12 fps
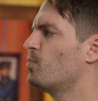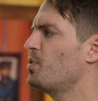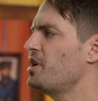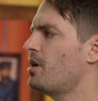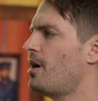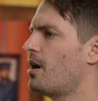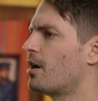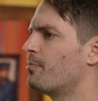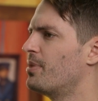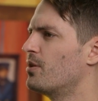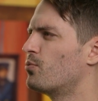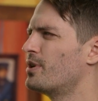we are,
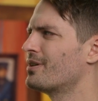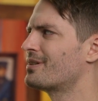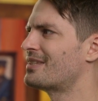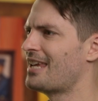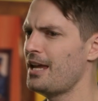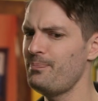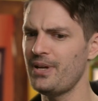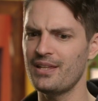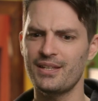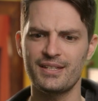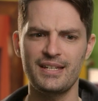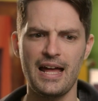but we're taping
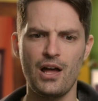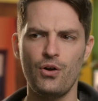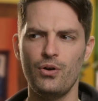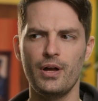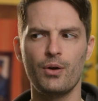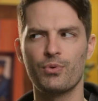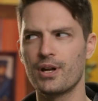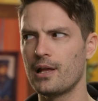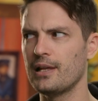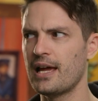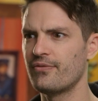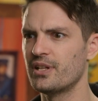this now, and we're not
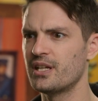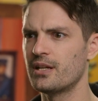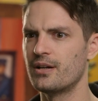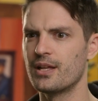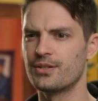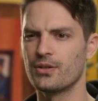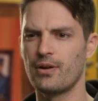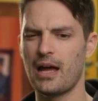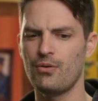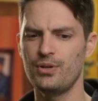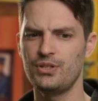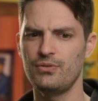live on the internet, so how
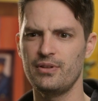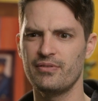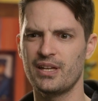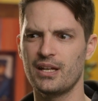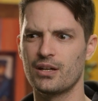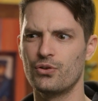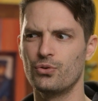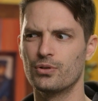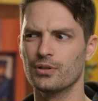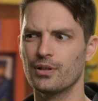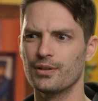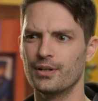would you even get a Google
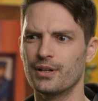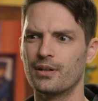alert?